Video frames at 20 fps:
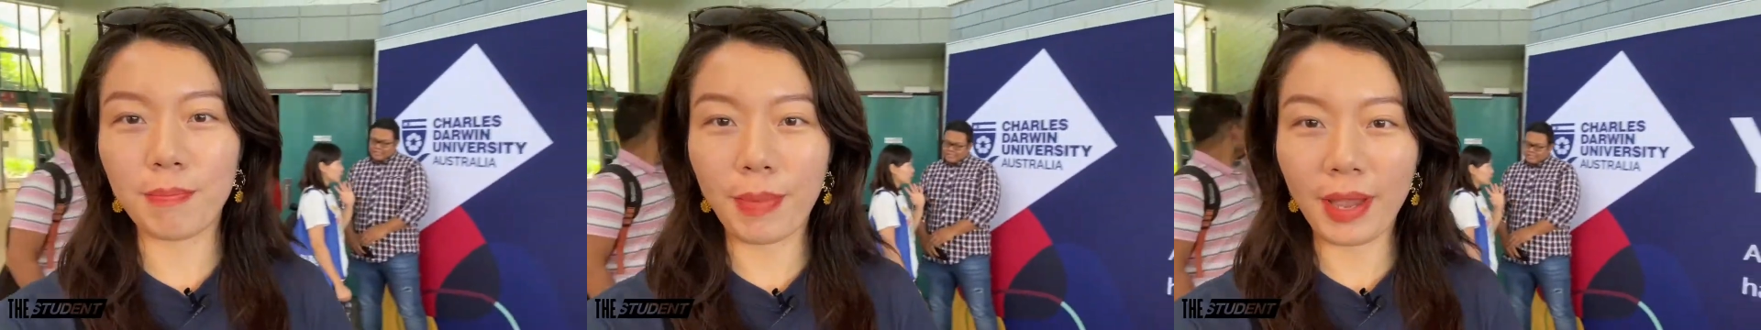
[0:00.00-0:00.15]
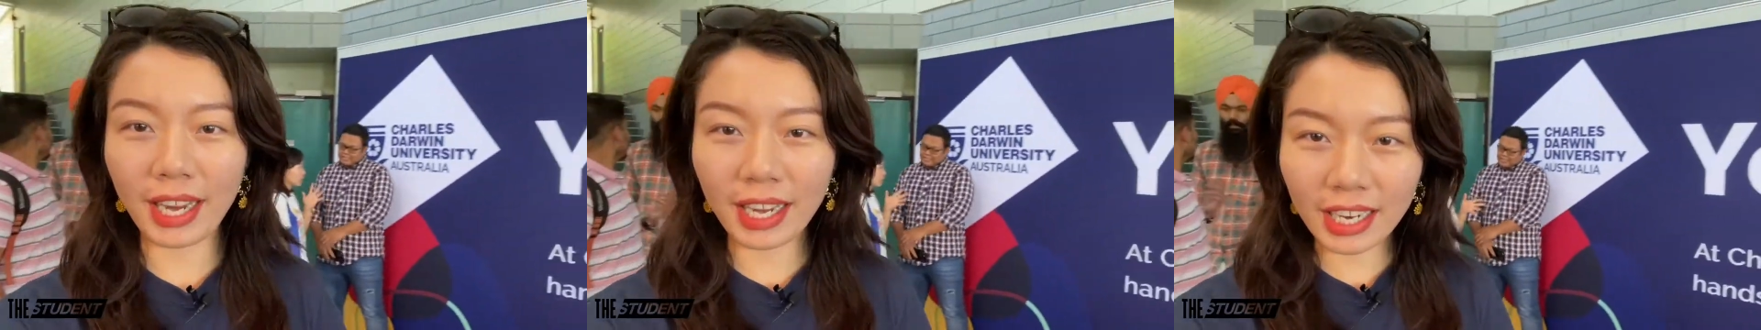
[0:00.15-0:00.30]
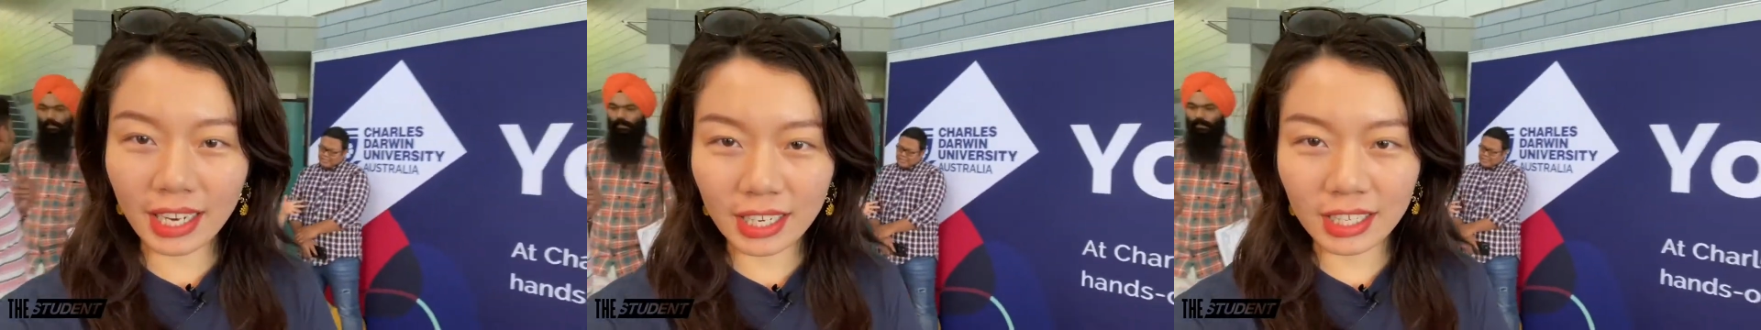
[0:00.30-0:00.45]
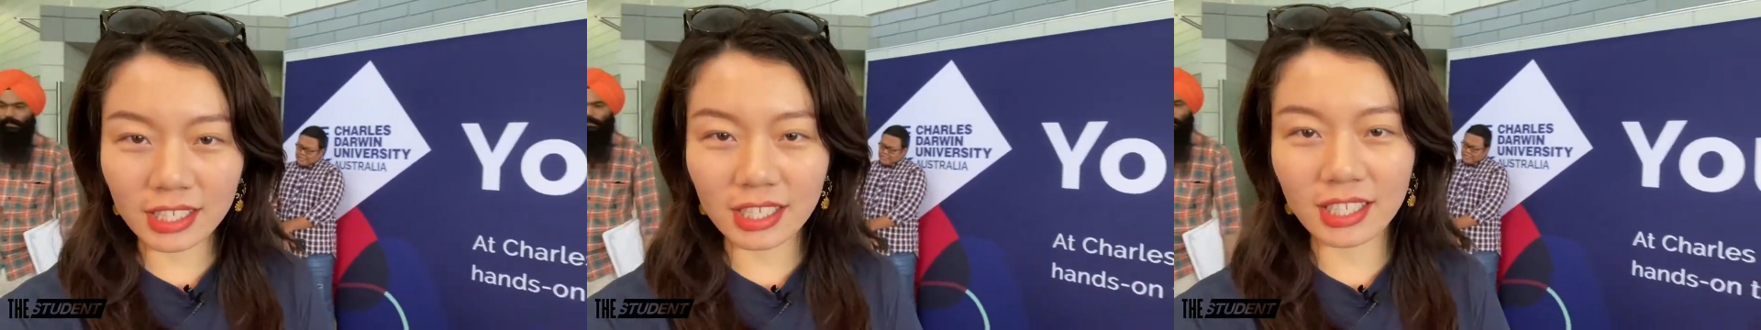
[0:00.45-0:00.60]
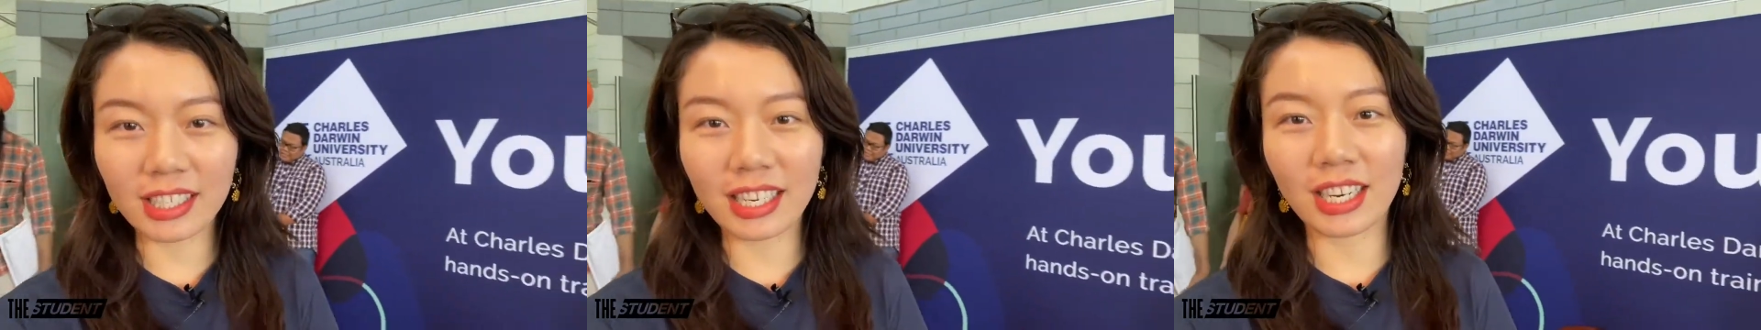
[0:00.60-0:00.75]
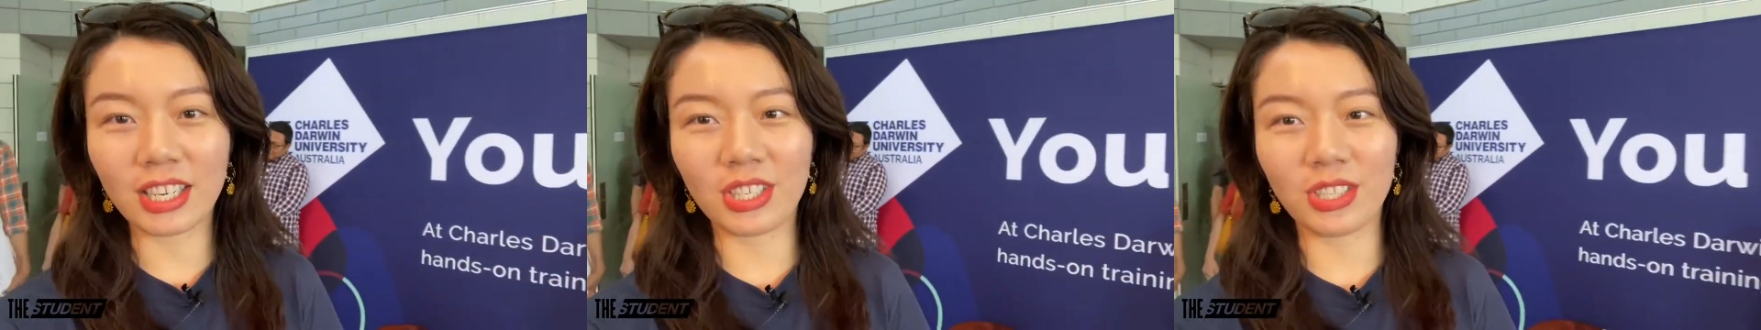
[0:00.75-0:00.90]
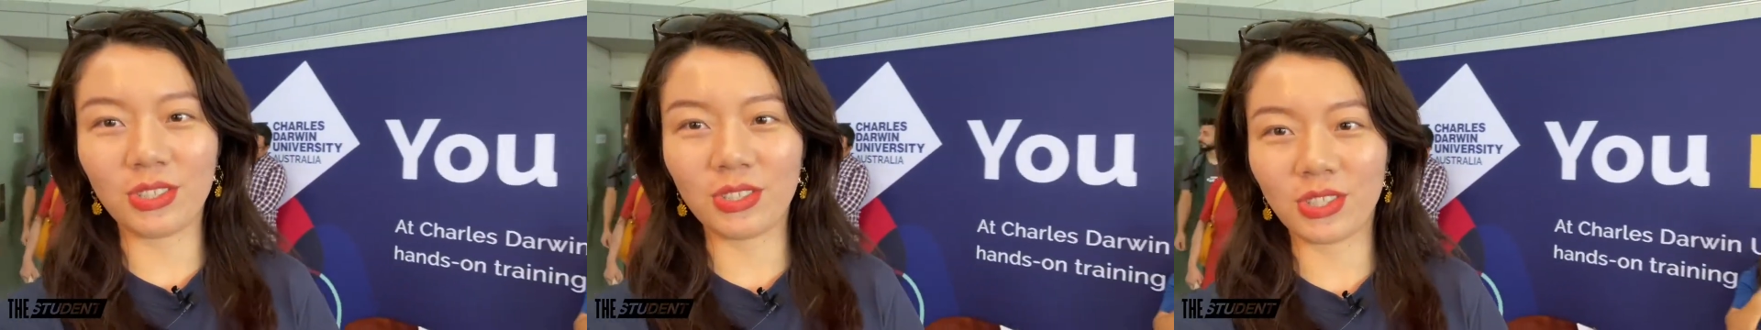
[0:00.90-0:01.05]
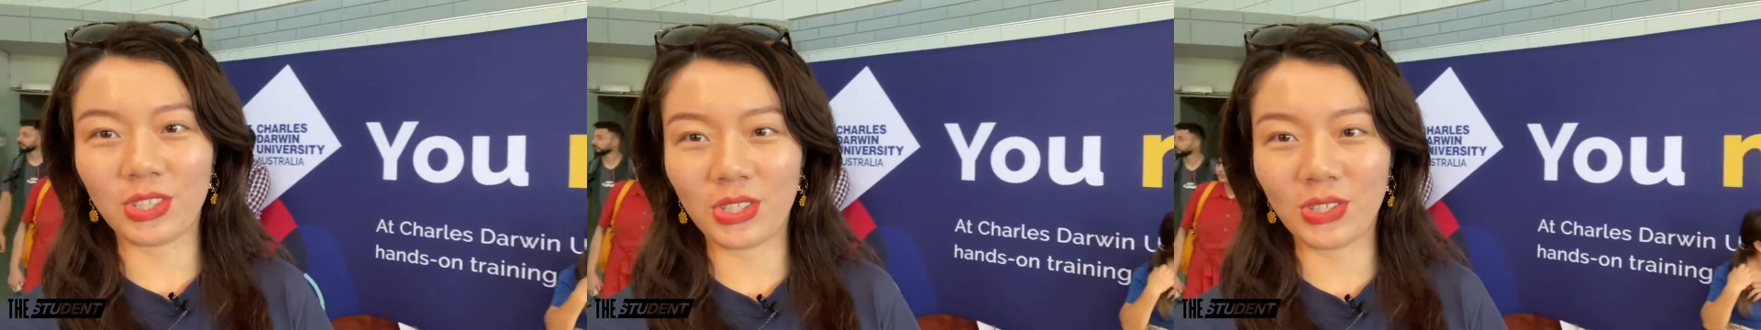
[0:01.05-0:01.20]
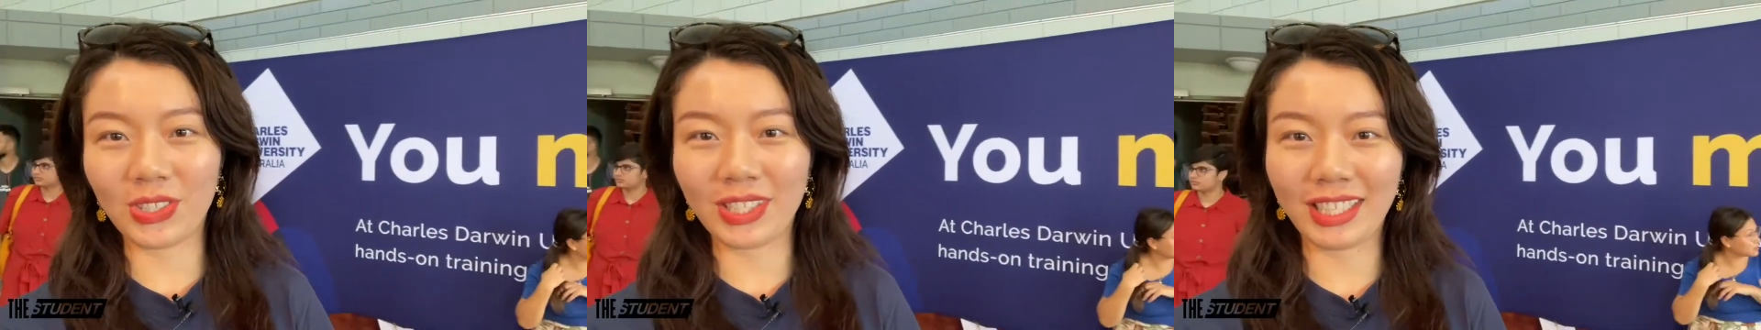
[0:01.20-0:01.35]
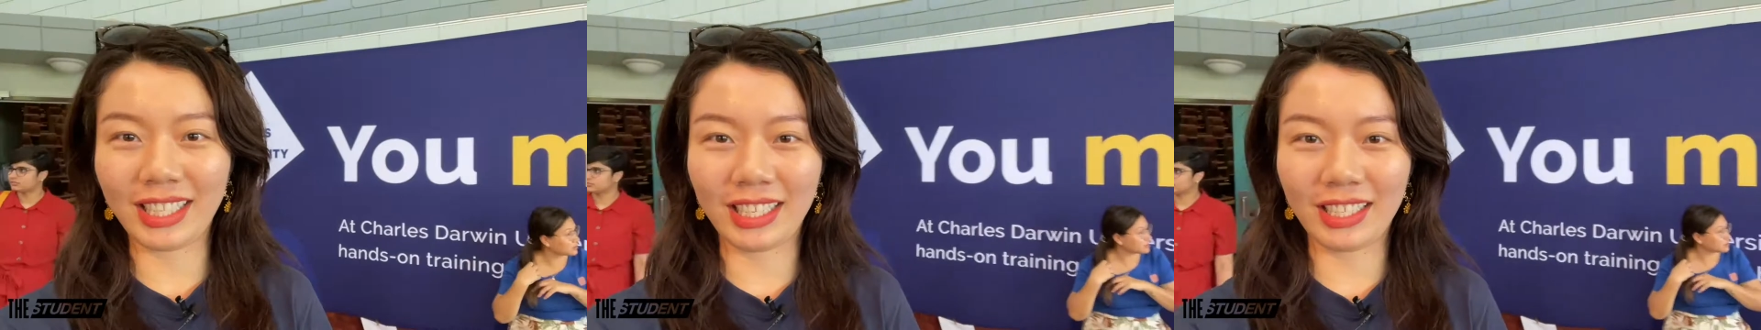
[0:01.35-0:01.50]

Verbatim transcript: being an international student